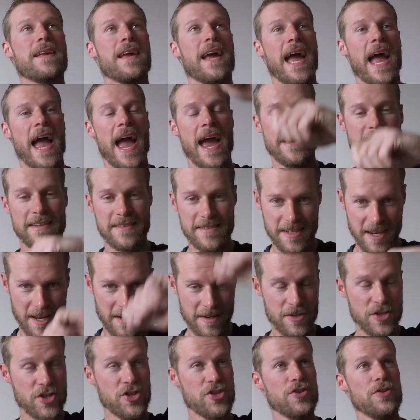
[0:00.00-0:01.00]
and it's gonna
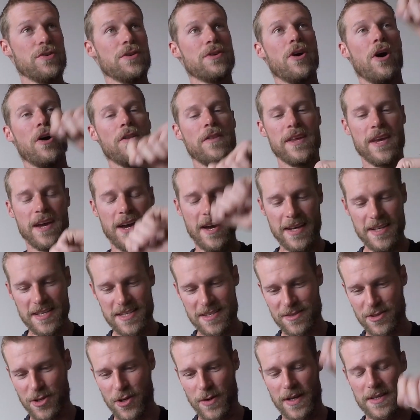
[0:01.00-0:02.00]
shoot all the ice
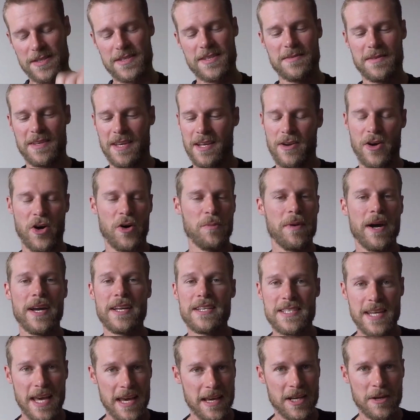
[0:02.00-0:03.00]
through. It might
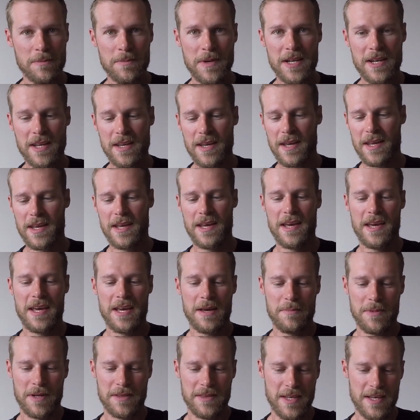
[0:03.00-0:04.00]
take a minute,
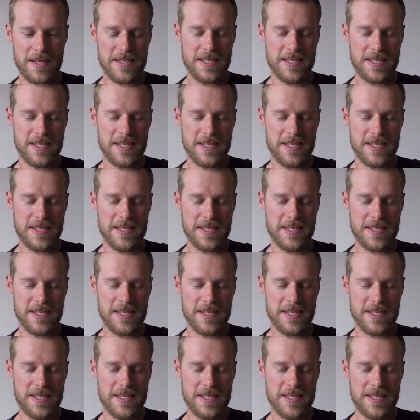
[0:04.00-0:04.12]
but this